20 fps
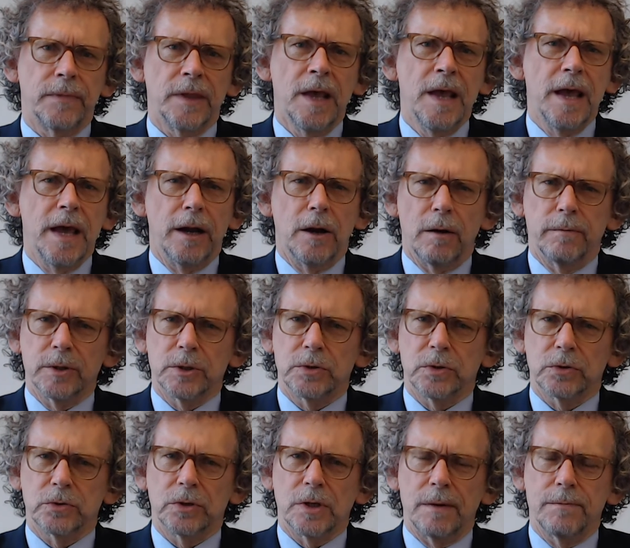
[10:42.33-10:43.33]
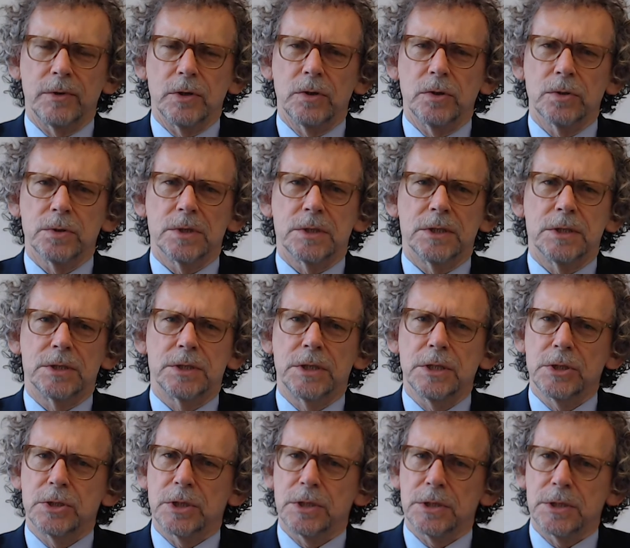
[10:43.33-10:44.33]
And arbitral tribunals'
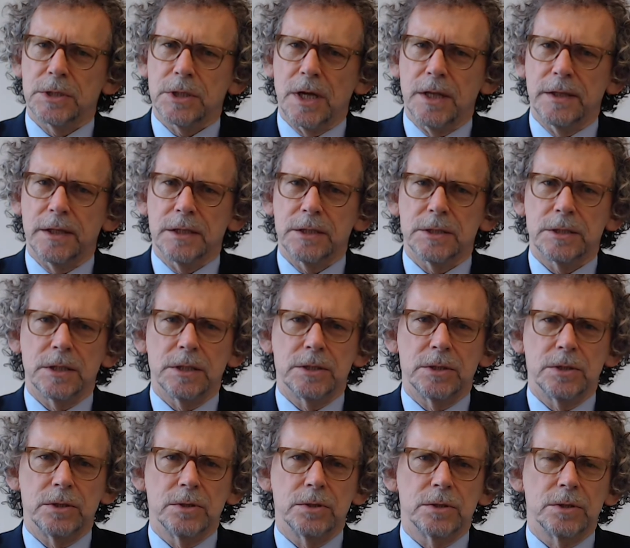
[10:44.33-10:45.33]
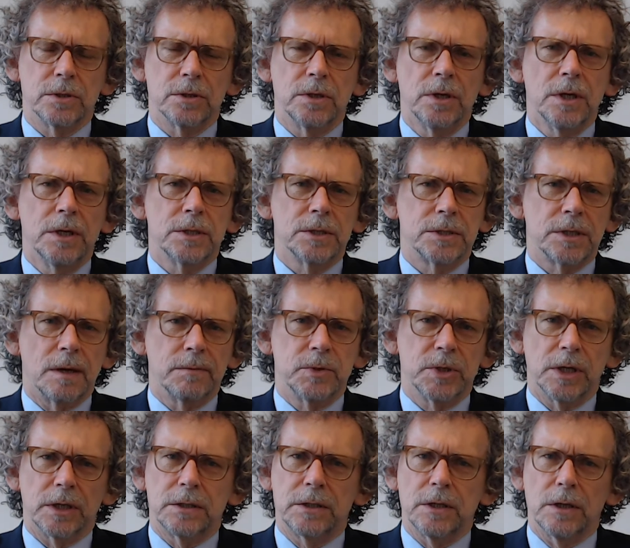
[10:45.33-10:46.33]
decisions on these issues are
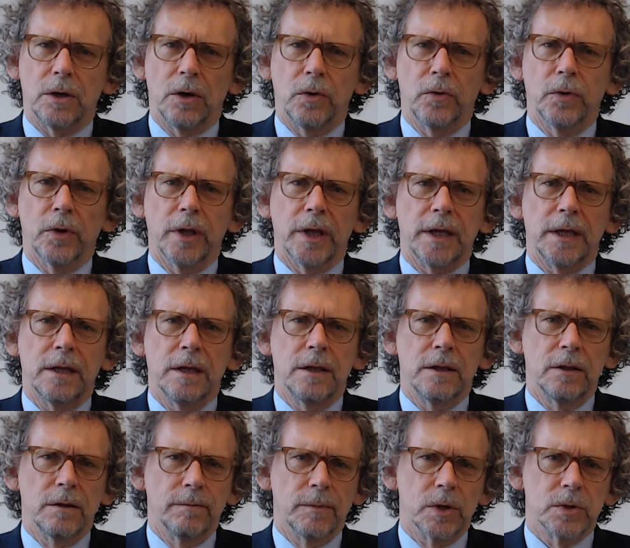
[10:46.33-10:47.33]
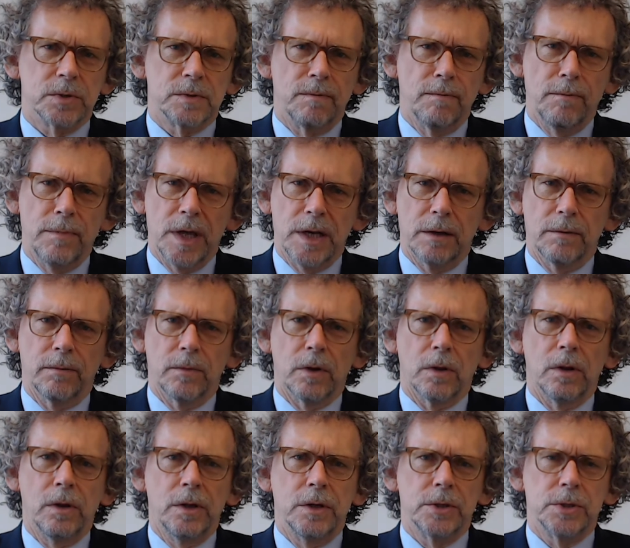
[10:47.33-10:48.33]
subject to only the most
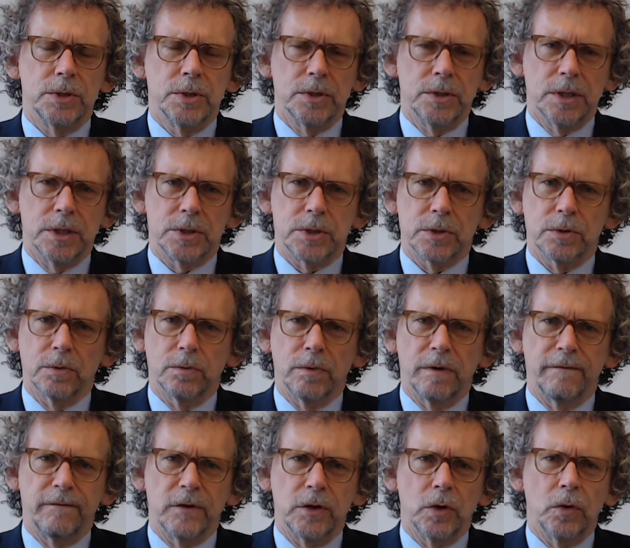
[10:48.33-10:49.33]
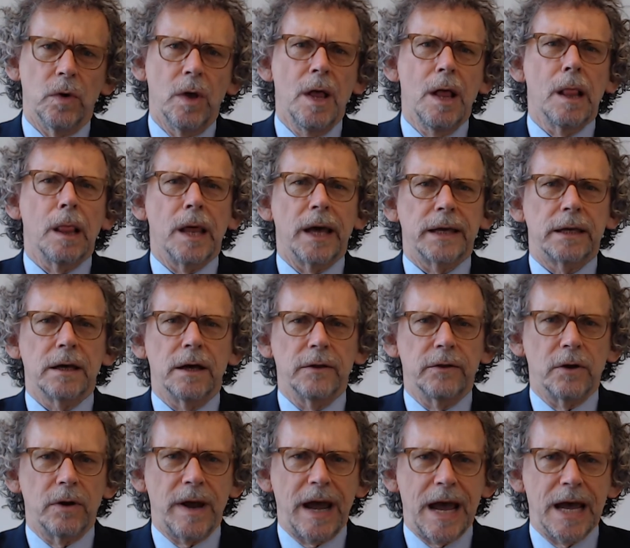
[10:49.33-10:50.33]
minimal judicial review. Like
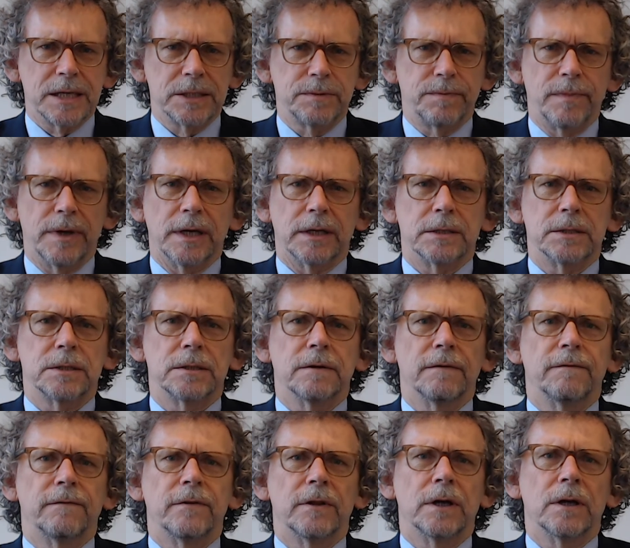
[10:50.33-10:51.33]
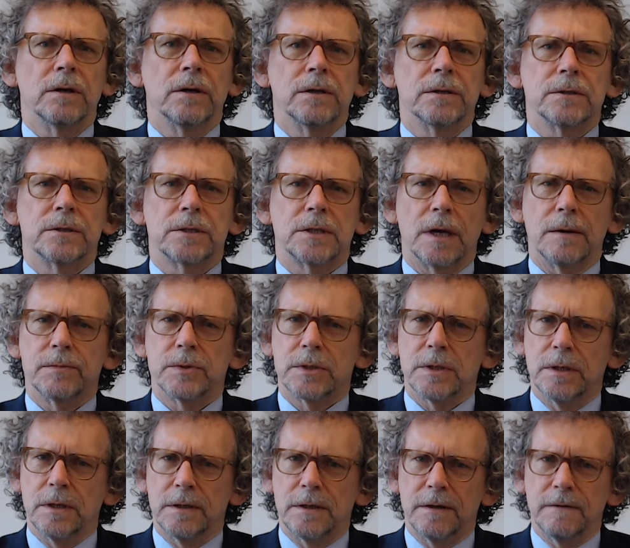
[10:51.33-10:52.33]
other aspects of their
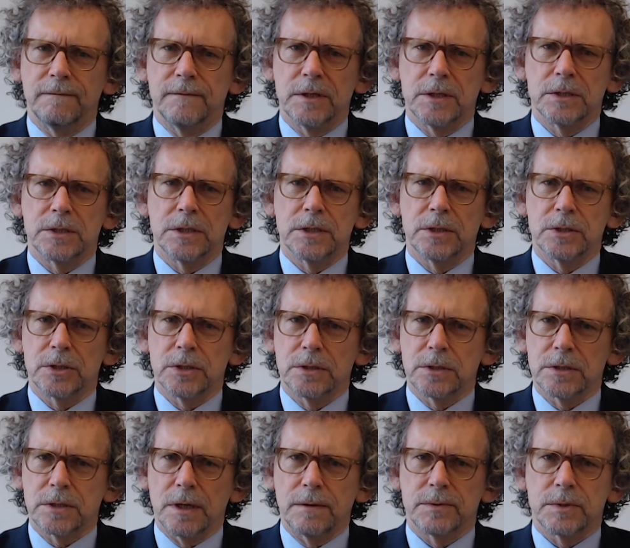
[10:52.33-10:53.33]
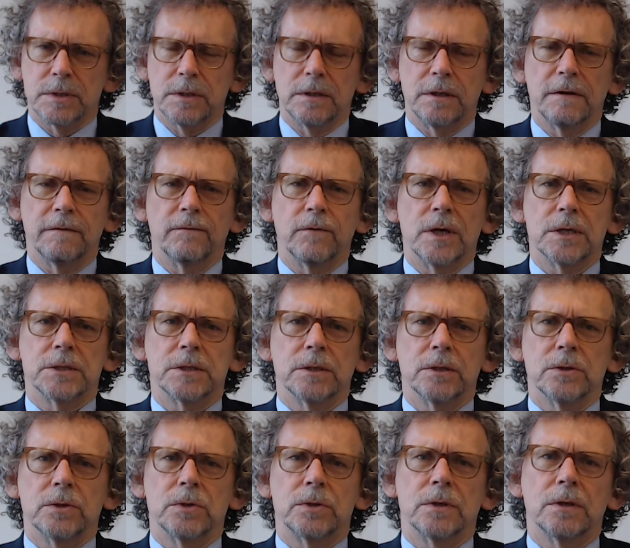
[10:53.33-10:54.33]
substantive decision, substantive
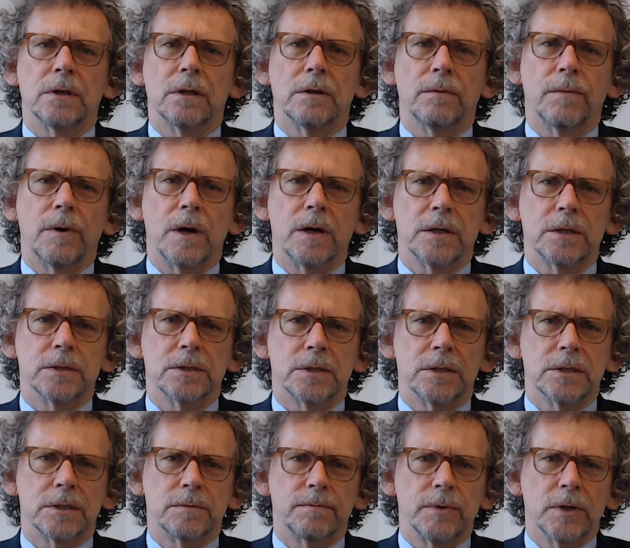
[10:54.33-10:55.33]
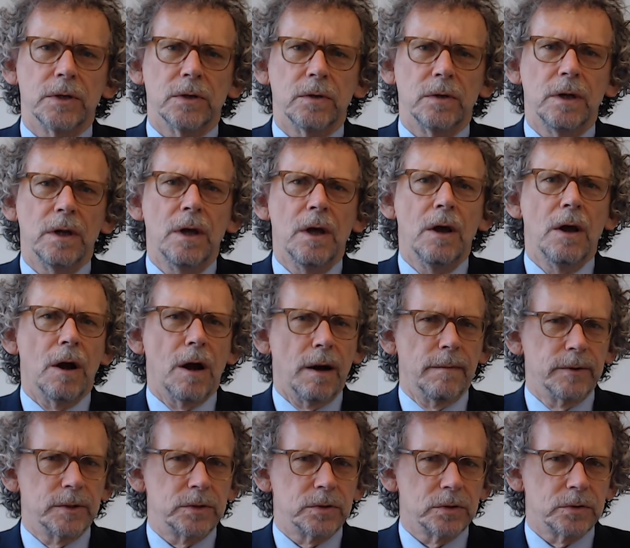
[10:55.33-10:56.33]
resolution of the parties' dispute,
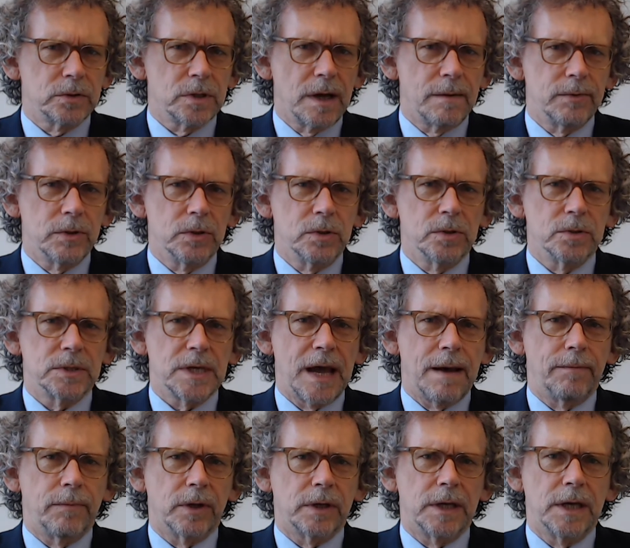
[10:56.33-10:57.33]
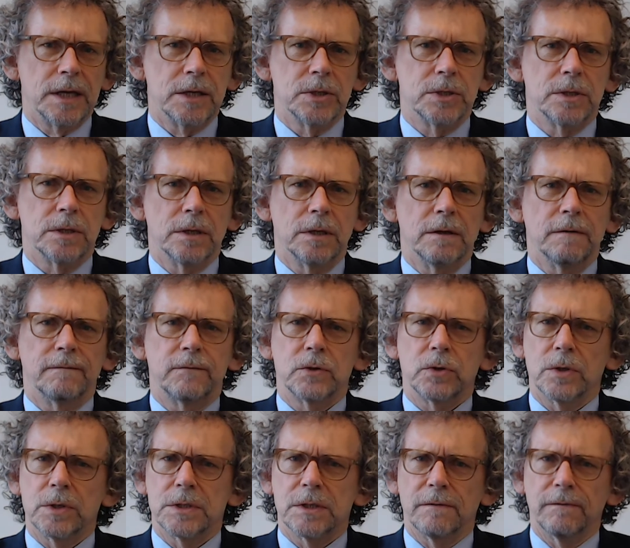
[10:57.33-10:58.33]
arbitral tribunals' application of
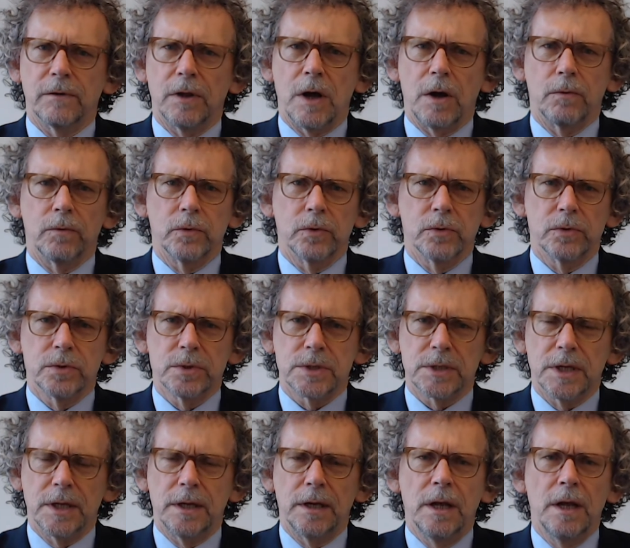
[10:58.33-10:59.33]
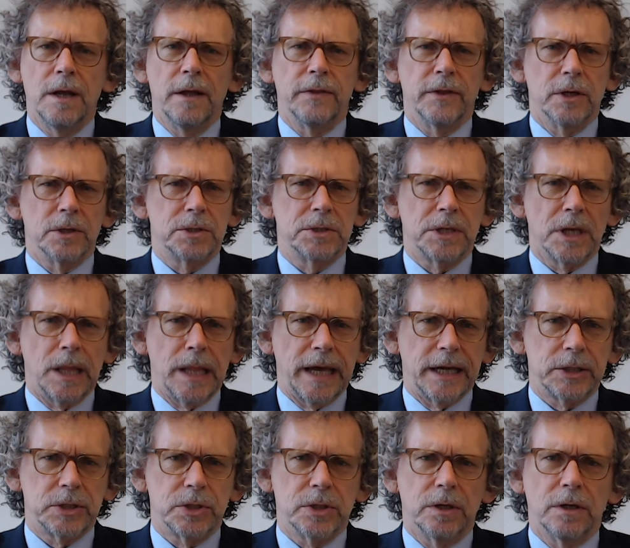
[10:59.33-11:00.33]
choice of law rules and their
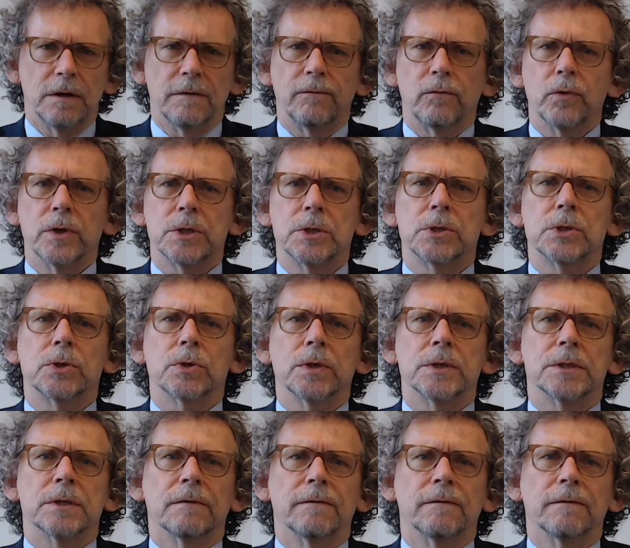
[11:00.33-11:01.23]
selection of which choice of